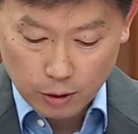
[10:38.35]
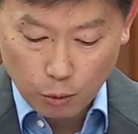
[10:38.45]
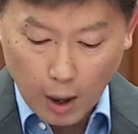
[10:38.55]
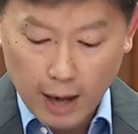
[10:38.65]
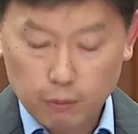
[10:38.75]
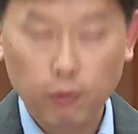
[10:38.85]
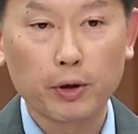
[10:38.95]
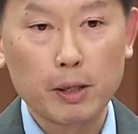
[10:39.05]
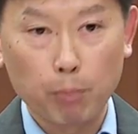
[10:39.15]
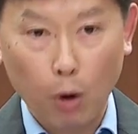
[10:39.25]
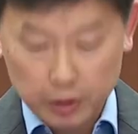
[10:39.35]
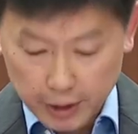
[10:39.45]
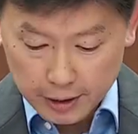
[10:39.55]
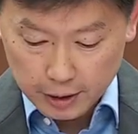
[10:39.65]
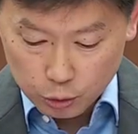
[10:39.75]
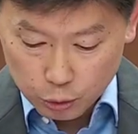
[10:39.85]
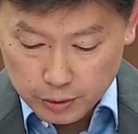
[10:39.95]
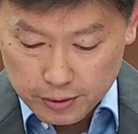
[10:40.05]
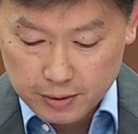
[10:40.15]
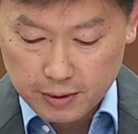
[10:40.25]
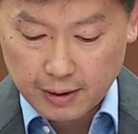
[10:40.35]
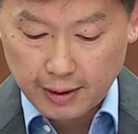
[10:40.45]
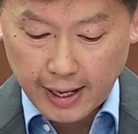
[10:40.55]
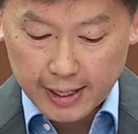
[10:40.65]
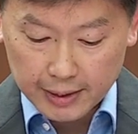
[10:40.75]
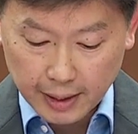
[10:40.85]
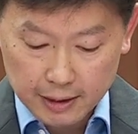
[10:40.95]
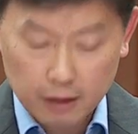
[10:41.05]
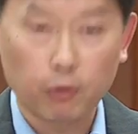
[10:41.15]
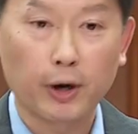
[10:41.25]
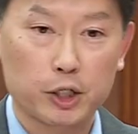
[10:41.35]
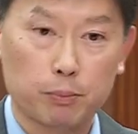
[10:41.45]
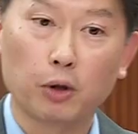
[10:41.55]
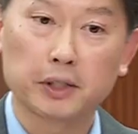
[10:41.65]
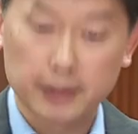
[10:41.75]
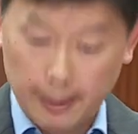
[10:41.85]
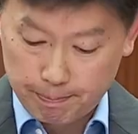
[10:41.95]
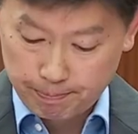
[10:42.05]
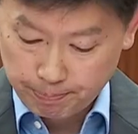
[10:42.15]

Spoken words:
one for importing the goods and another for exporting them,